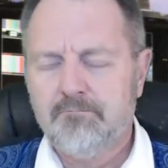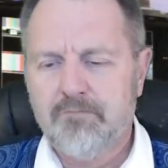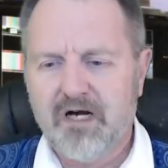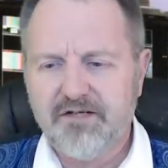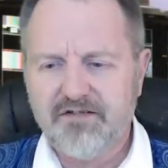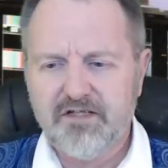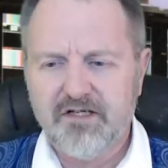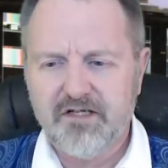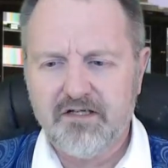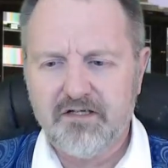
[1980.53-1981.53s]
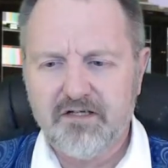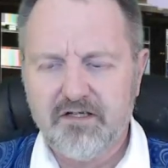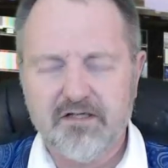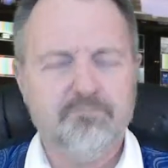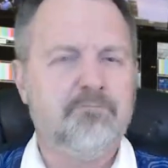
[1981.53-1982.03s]
But
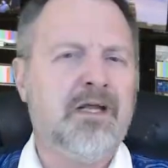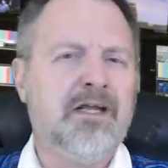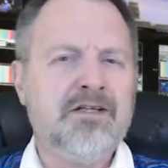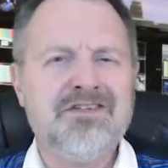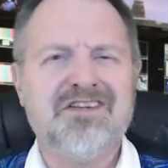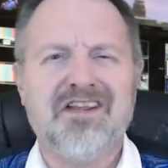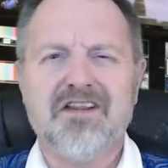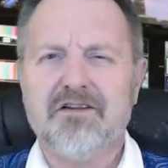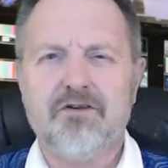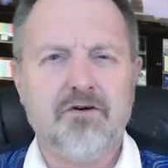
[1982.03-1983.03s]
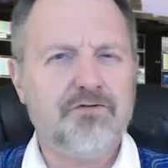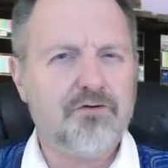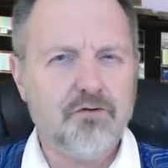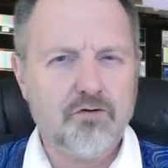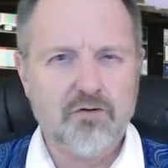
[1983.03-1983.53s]
it means that those who